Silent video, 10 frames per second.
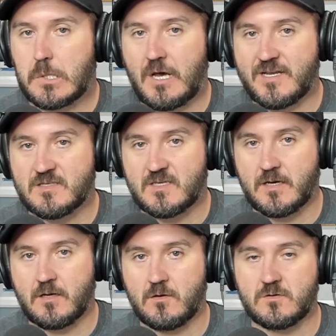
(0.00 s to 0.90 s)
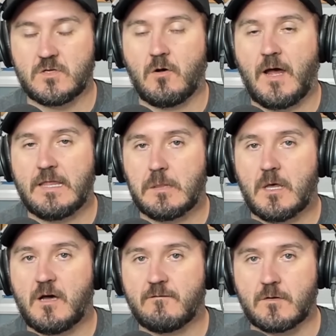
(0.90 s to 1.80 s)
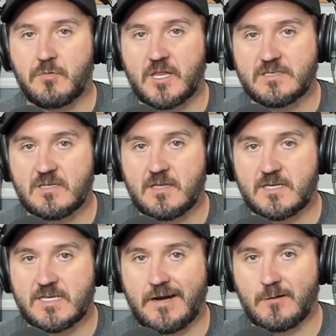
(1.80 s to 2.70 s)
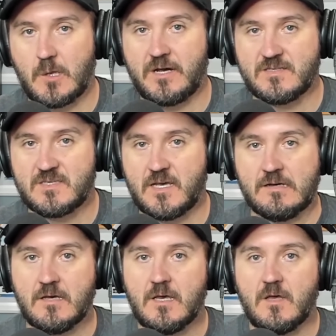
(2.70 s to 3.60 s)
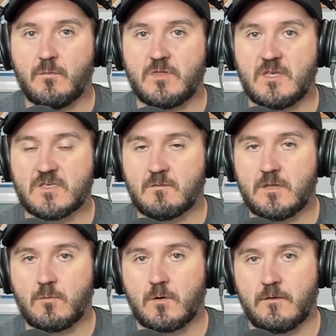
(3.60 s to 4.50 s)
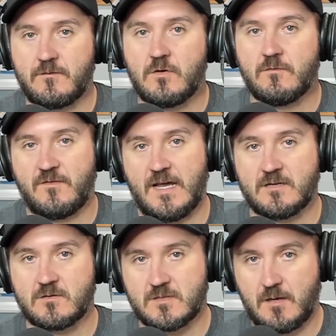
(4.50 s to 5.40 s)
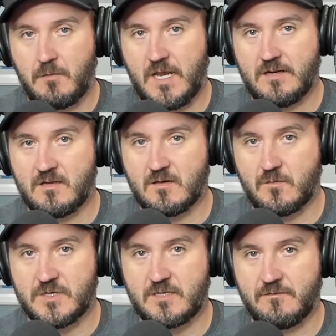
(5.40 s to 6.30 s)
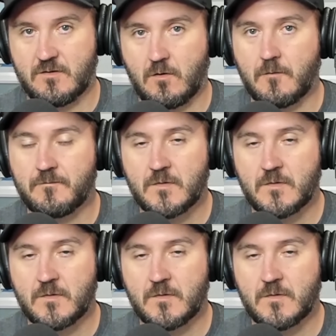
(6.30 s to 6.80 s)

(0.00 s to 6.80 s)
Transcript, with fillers: line set goes, you know, I love replacing the entire line set, but this one, there were a few factors that made it a little bit difficult.